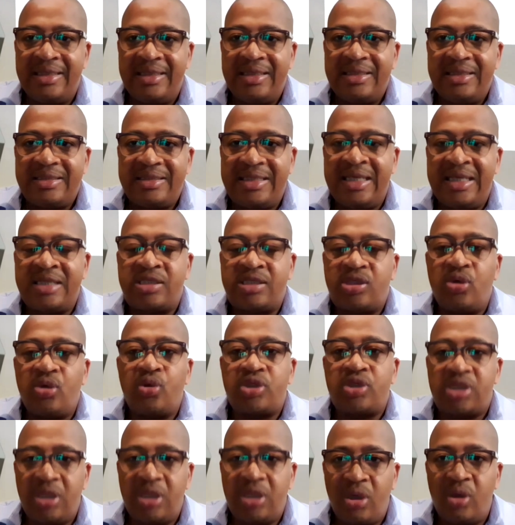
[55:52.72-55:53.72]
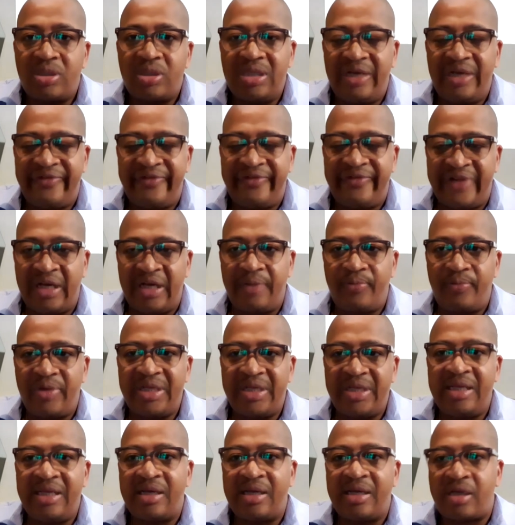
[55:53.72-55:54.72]
takes so slow to develop,
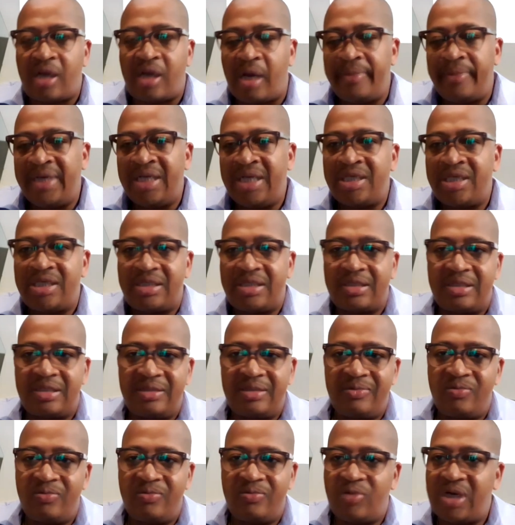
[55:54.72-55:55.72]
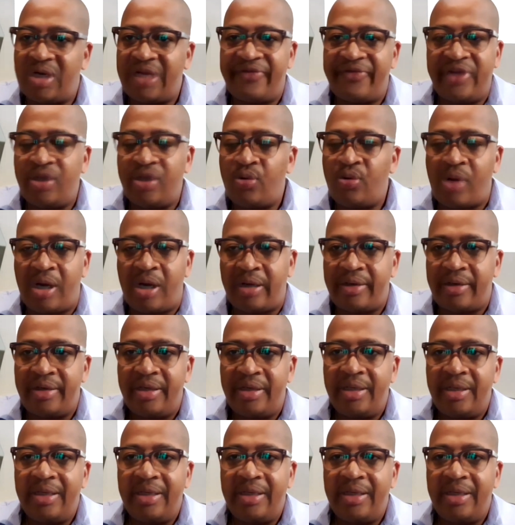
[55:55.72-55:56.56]
whether you're communist, whatever you are.